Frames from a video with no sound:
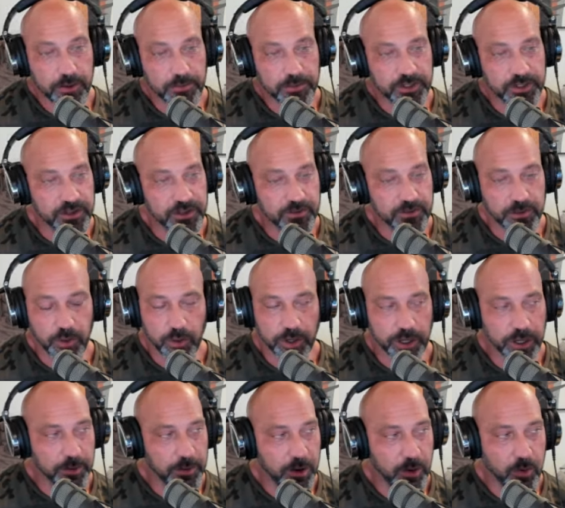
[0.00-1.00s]
Even
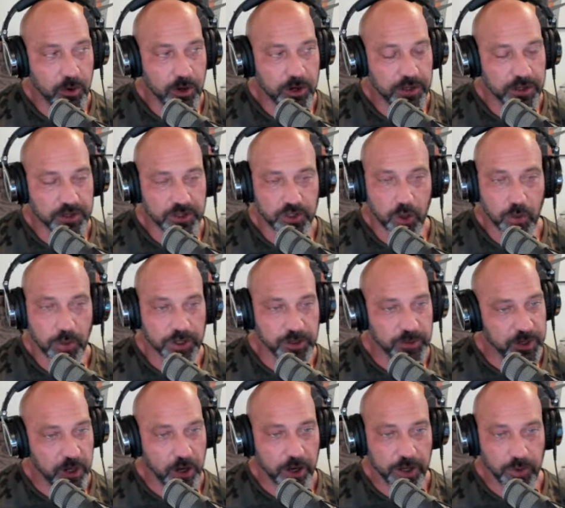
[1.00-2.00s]
talking about water, there's so much
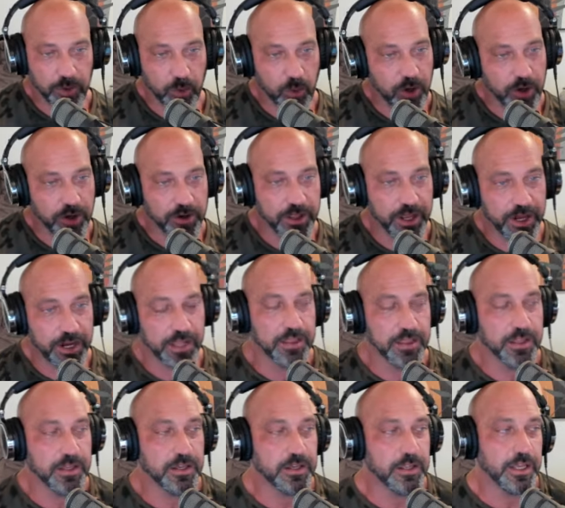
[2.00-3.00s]
behind water that I
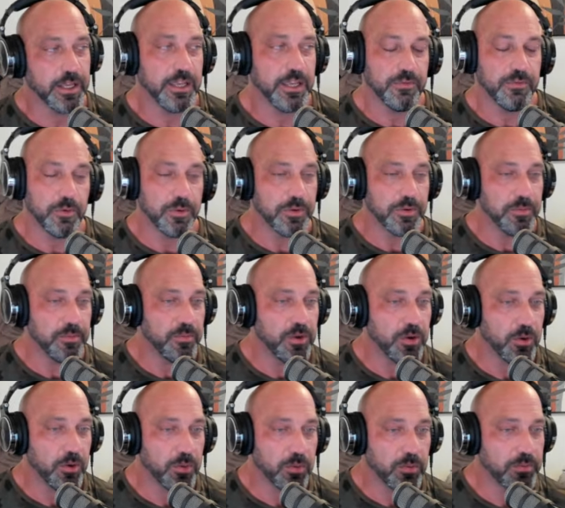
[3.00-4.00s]
think, like, even with, you
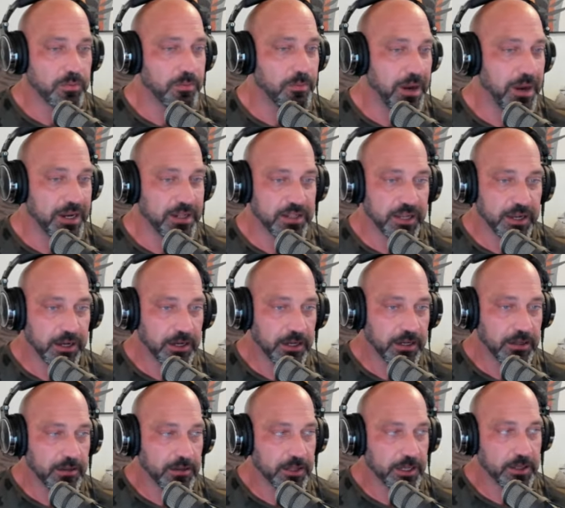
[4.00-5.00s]
know, meditating,
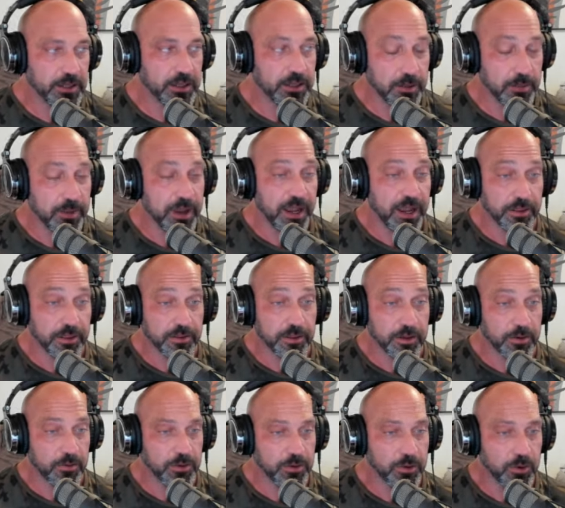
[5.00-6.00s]
like in the bath, like we're
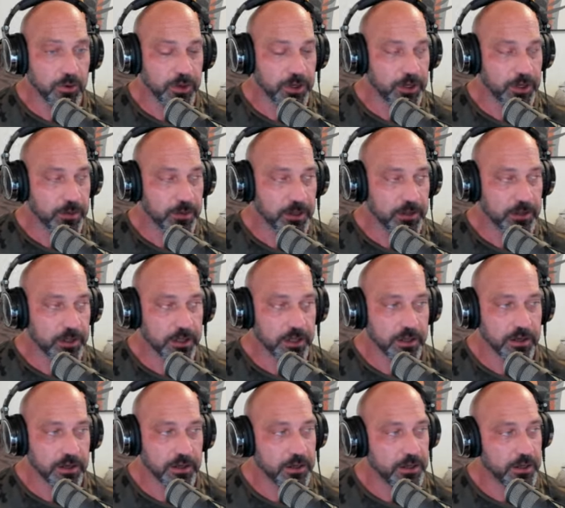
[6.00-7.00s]
talking about that,
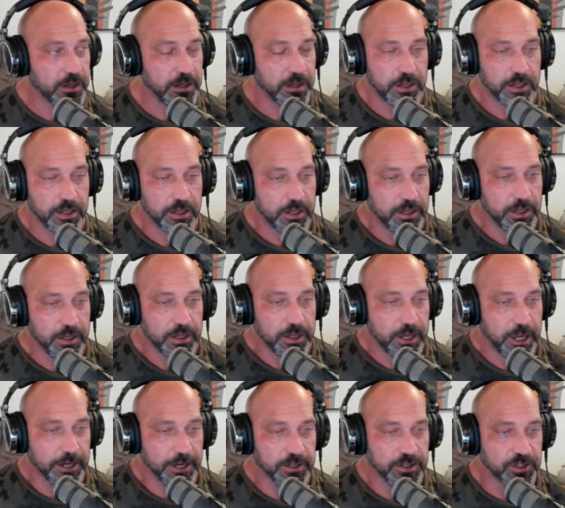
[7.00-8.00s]
I just
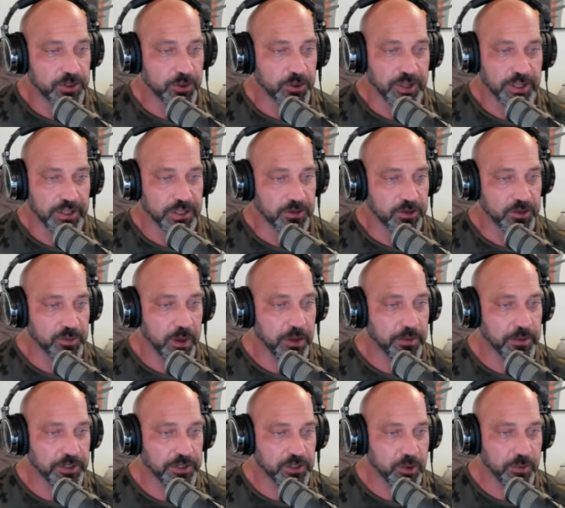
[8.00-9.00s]
do think there's probably so
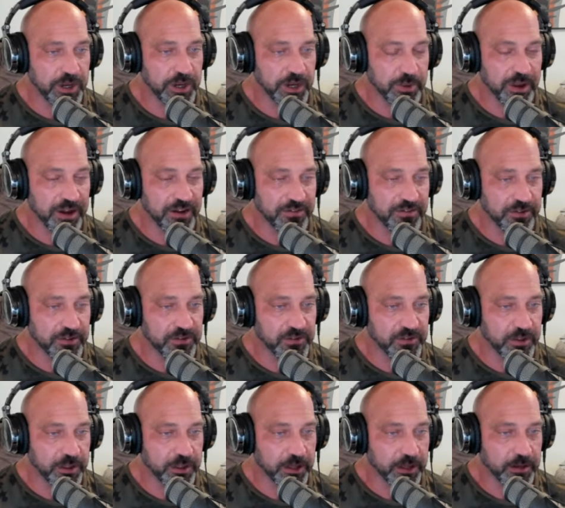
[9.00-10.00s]
many benefits to
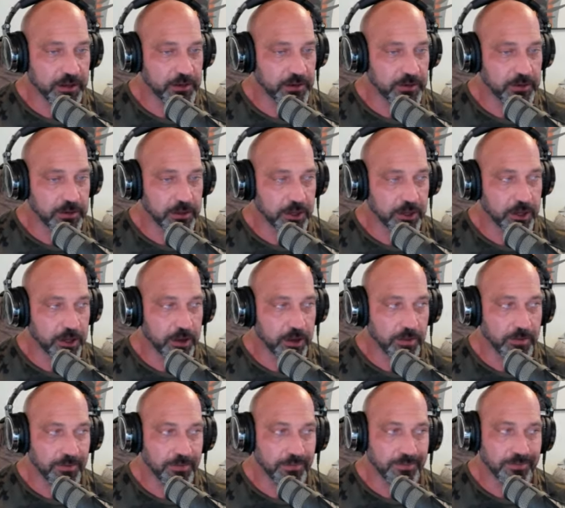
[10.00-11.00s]

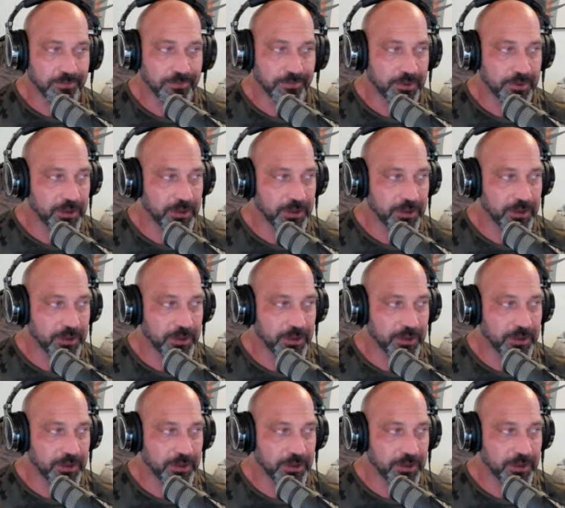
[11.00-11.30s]
that.